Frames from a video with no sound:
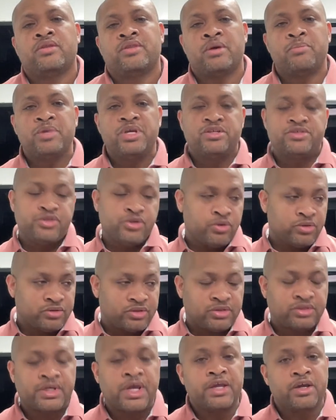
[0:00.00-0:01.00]
That means
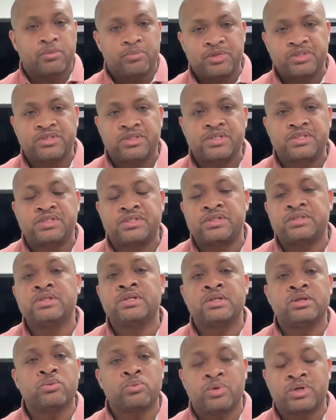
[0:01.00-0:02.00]
you'll take a position
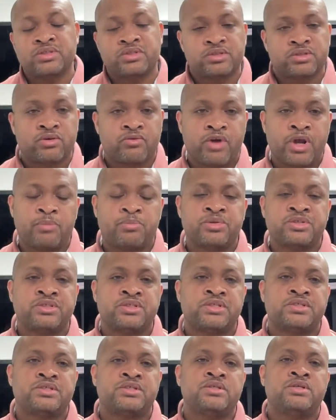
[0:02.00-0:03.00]
and it wasn't the right
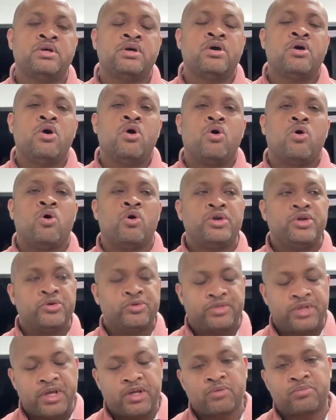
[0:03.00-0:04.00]
position, or
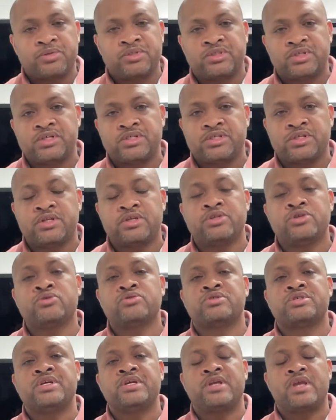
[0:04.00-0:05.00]
you'll take a position and you
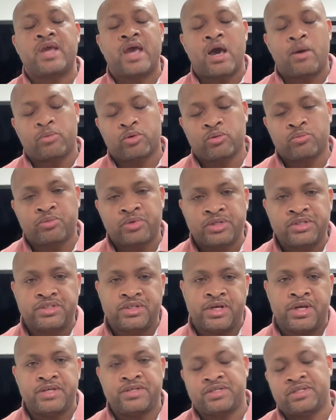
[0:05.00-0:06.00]
see capital
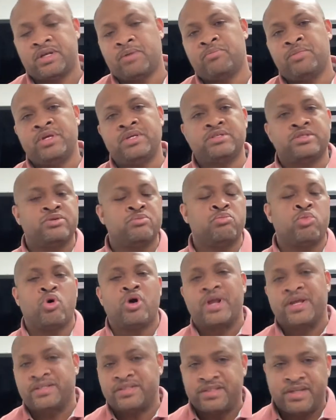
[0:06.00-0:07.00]
appreciation. That means you
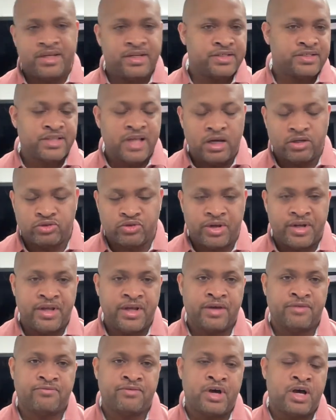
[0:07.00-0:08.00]
bought at 10, is now
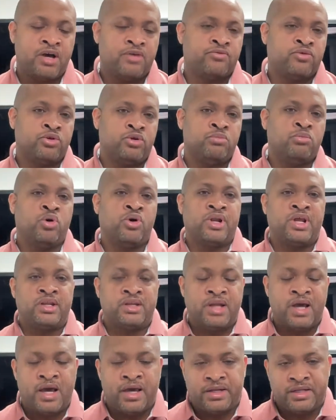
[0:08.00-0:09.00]
trading at 5, or you bought
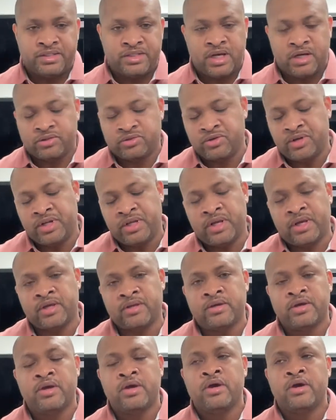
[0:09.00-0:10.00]
at 9, is now trading at
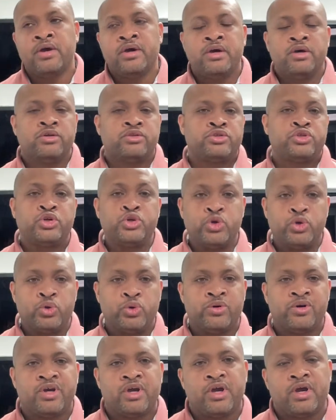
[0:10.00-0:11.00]

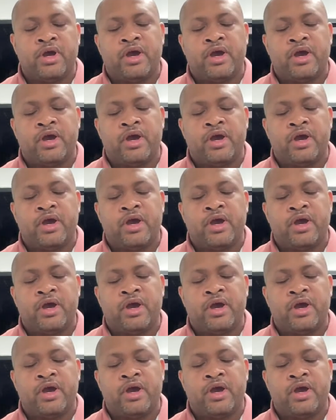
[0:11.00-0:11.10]
2.